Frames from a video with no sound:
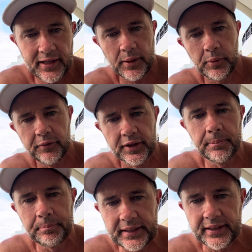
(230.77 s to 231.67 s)
However, the
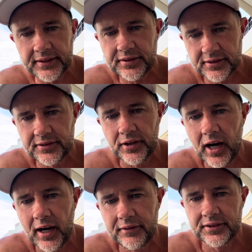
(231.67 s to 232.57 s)
biggest
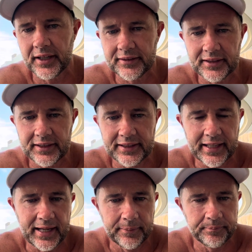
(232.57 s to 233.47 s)
dives like the
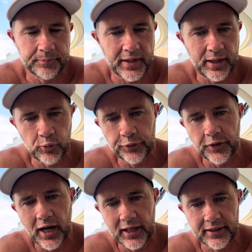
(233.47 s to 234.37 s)

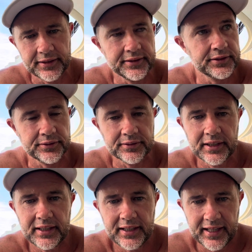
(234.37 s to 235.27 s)
Wolf Island
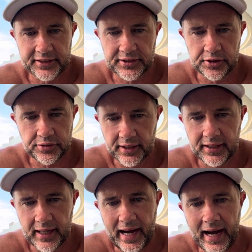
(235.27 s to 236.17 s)
and etc.
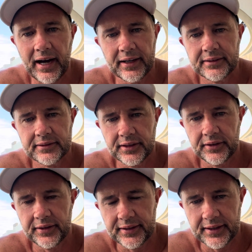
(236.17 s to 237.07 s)
are,
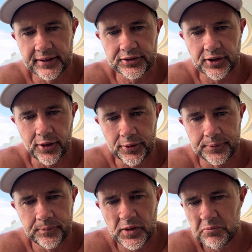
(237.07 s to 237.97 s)
and so
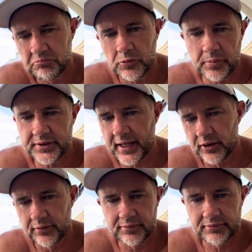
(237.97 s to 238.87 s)
we'll miss out
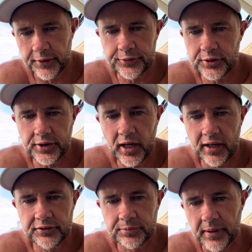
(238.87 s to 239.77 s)
on a few
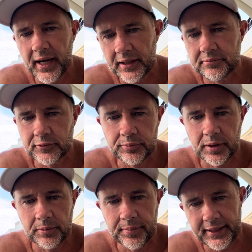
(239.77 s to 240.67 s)
dives, but we'll
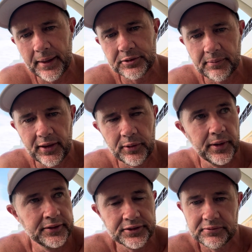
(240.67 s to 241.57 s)
probably pick up some other
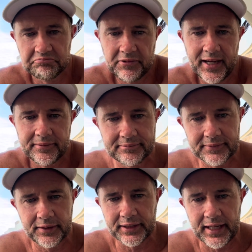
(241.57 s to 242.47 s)
ones, and hey,
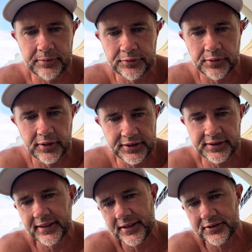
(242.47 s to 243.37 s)
everything happens for a reason.
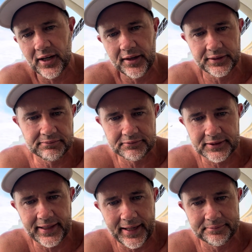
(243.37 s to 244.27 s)
That's diving. You
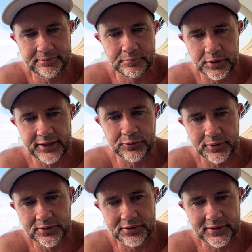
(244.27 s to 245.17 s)
can't predict
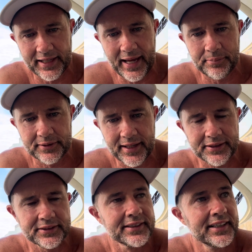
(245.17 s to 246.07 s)
what's going to happen
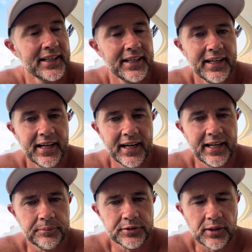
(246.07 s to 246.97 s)
next.
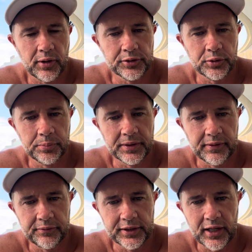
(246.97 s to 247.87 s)
So I'll do a bit of a
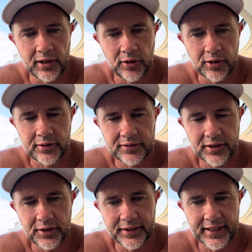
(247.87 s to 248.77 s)
video log
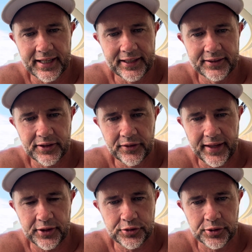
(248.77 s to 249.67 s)
on
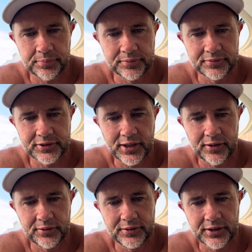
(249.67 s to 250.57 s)
that trip, and so
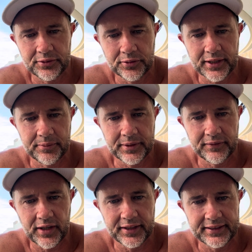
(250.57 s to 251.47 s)
you can all get a bit of an
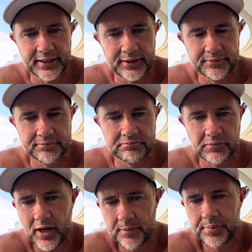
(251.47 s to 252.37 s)
idea,
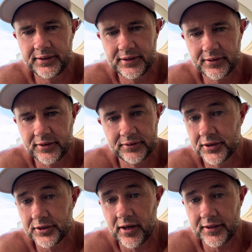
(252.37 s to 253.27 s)
my opinion on the
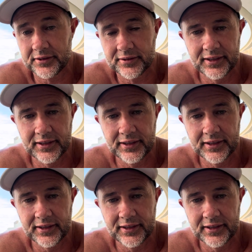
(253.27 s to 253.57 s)
sites.